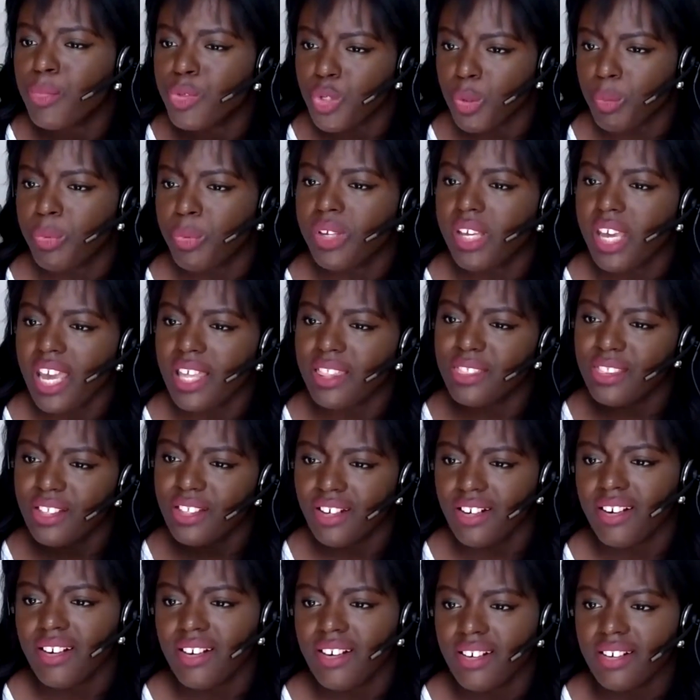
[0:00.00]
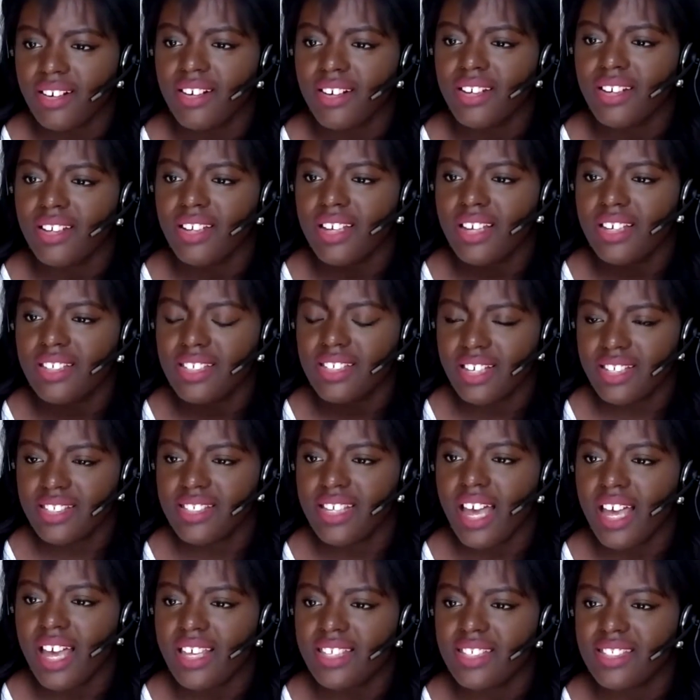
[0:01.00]
duplicate their
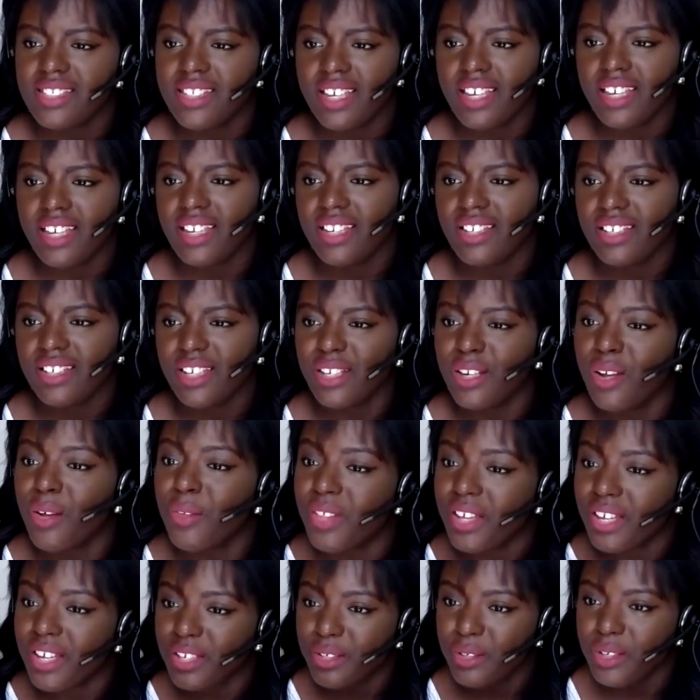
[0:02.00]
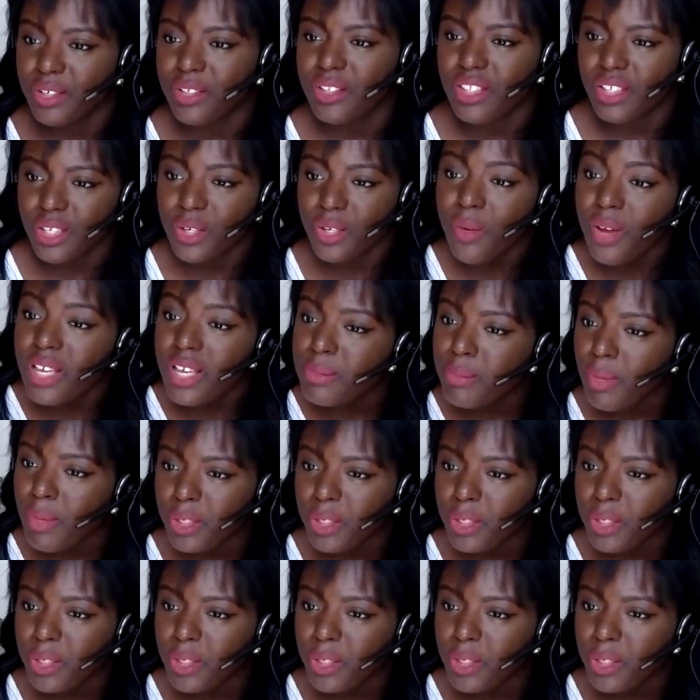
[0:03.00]
success in the U.S.